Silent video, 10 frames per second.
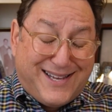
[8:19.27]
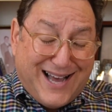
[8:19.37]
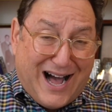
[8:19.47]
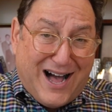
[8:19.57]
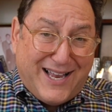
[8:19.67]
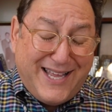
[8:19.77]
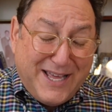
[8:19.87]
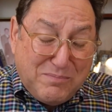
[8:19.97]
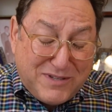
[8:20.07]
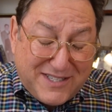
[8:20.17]
God
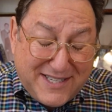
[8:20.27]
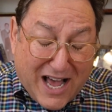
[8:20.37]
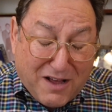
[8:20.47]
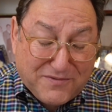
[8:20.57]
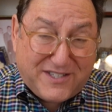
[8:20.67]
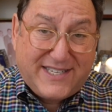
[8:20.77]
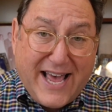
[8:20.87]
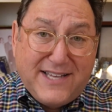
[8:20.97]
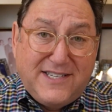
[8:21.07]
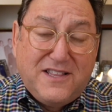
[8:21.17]
himself
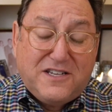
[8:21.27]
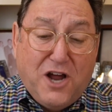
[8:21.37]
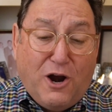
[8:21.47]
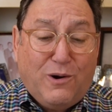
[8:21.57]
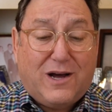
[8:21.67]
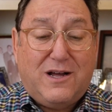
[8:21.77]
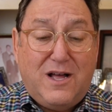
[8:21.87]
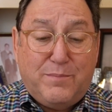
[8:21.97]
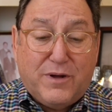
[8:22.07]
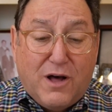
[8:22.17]
says in the Torah,
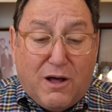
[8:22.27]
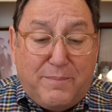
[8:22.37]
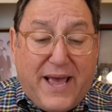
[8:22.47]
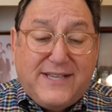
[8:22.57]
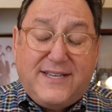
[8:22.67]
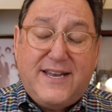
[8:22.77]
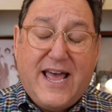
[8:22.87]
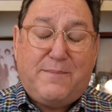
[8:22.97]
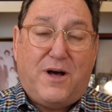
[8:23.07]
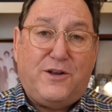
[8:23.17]
B'chol Beisi
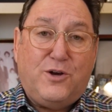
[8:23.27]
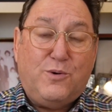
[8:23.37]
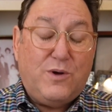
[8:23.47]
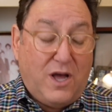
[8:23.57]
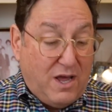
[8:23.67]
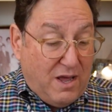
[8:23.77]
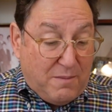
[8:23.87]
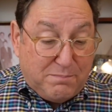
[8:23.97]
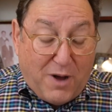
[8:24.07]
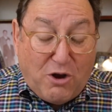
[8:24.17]
Nemanhu,
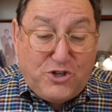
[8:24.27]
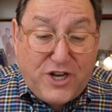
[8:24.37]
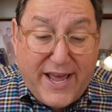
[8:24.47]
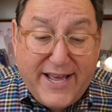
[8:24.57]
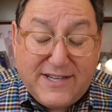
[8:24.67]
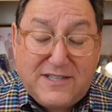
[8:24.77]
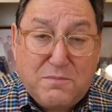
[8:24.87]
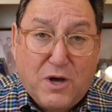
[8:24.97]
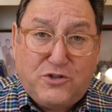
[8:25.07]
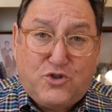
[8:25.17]
Moshe is the
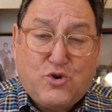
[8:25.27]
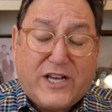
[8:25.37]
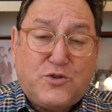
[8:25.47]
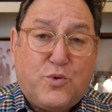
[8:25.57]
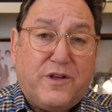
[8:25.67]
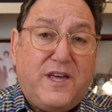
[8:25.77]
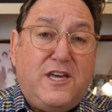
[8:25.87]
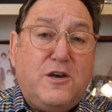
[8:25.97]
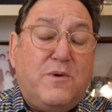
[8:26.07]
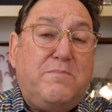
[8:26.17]
most trustworthy
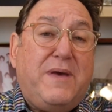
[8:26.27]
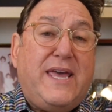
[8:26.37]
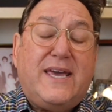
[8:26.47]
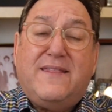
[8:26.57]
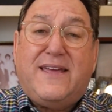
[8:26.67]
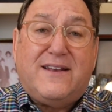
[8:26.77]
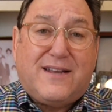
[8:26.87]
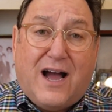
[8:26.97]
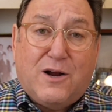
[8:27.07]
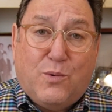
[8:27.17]
human being in the
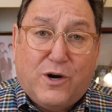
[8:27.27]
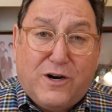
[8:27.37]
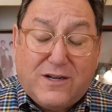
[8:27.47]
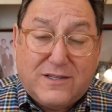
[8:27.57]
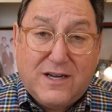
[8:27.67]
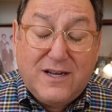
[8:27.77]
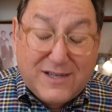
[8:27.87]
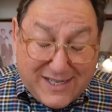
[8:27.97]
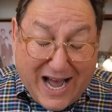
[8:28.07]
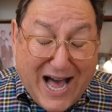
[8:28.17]
entire world.
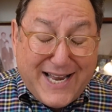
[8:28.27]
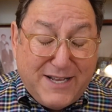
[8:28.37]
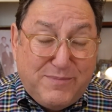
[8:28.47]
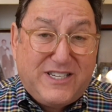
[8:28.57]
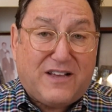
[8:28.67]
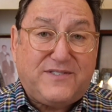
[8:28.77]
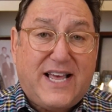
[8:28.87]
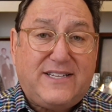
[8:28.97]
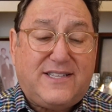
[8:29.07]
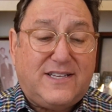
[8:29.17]
God himself
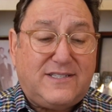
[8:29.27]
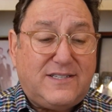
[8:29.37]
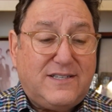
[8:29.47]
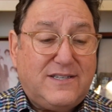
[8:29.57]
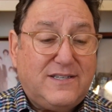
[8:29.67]
says this.